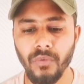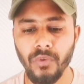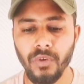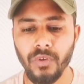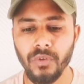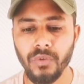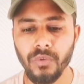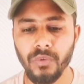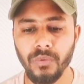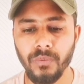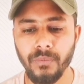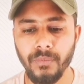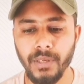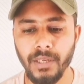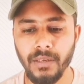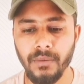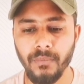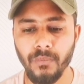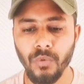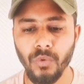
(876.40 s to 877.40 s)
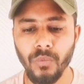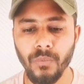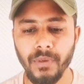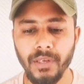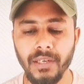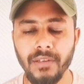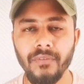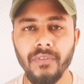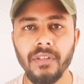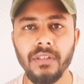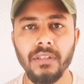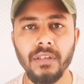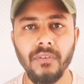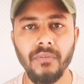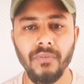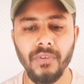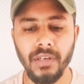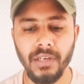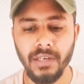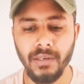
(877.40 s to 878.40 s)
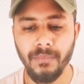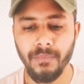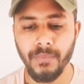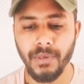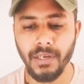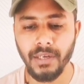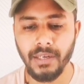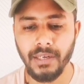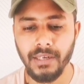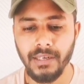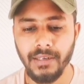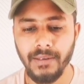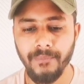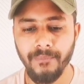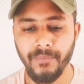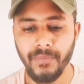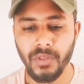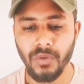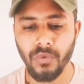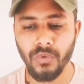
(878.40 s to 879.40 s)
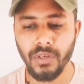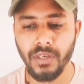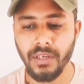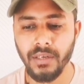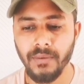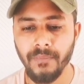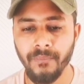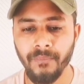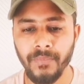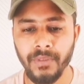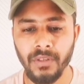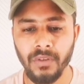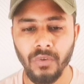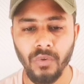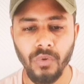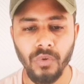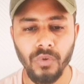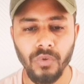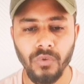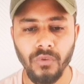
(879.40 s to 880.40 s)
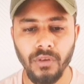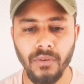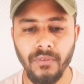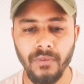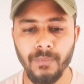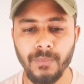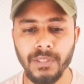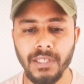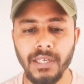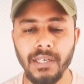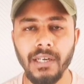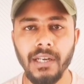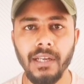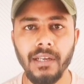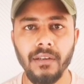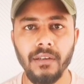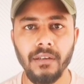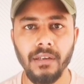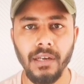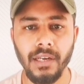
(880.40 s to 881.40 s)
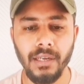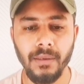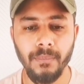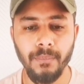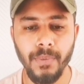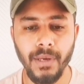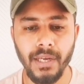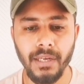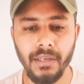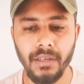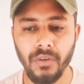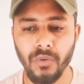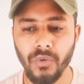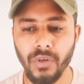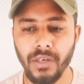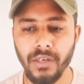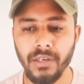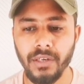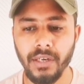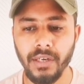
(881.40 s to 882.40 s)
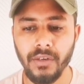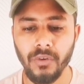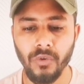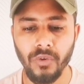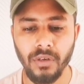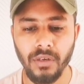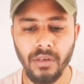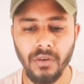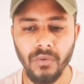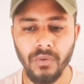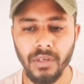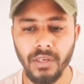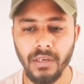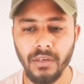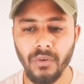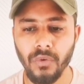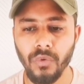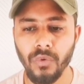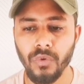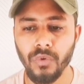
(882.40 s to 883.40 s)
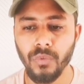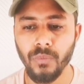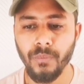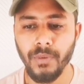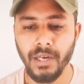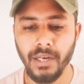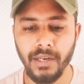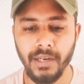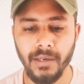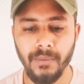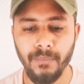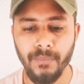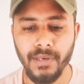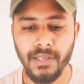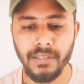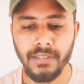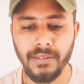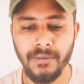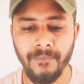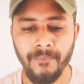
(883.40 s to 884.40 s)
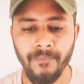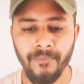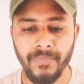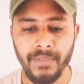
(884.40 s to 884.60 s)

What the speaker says: If you want to make more money with affiliate marketing, you can go to a website like ClickBank. You can create your account and go to marketplace.